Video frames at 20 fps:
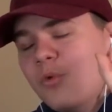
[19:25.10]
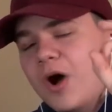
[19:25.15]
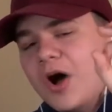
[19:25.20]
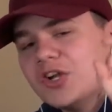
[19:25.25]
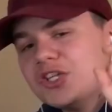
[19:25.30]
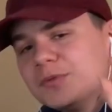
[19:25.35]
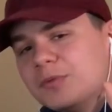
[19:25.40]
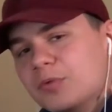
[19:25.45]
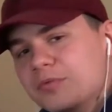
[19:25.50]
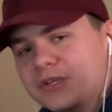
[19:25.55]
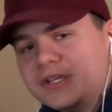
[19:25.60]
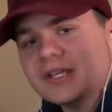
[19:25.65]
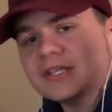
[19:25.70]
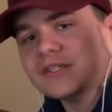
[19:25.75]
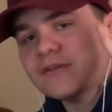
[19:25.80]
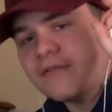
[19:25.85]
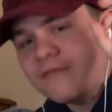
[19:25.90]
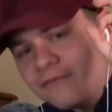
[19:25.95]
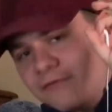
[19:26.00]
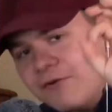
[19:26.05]
watchable
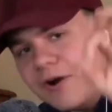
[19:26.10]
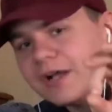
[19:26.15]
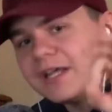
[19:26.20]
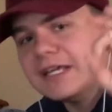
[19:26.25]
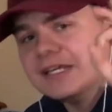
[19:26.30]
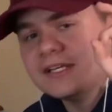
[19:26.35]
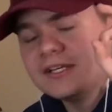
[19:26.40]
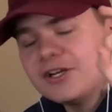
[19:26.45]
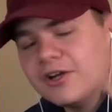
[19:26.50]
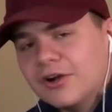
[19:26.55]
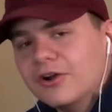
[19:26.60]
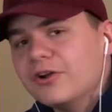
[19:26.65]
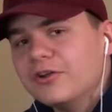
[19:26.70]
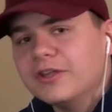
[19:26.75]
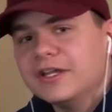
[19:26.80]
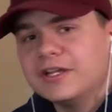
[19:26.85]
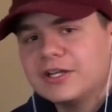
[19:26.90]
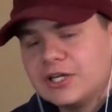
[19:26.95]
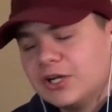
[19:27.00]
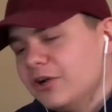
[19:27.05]
because of fucking
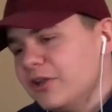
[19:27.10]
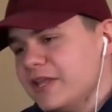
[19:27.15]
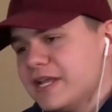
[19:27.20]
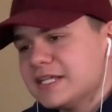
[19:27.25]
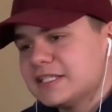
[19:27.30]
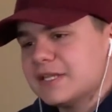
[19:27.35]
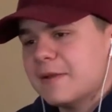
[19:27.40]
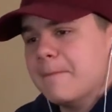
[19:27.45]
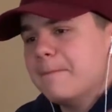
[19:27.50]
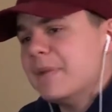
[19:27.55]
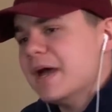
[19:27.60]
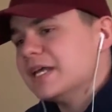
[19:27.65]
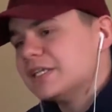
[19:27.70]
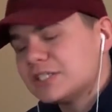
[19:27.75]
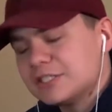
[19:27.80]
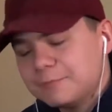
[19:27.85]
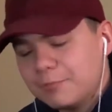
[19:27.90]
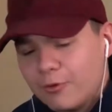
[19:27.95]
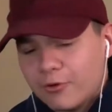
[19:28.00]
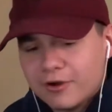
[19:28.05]
curling. Curling is the
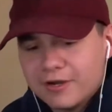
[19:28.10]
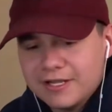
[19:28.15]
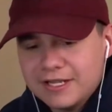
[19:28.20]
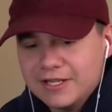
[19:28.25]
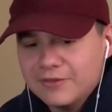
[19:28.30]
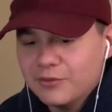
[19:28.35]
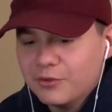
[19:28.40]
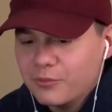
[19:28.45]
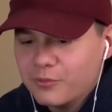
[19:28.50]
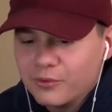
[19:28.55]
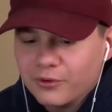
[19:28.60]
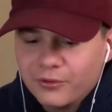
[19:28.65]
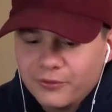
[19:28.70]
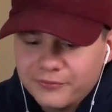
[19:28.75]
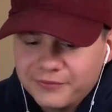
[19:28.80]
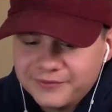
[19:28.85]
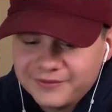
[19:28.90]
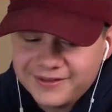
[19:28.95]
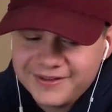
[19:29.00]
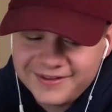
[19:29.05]
best sport in the
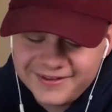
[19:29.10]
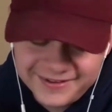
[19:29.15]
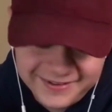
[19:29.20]
world.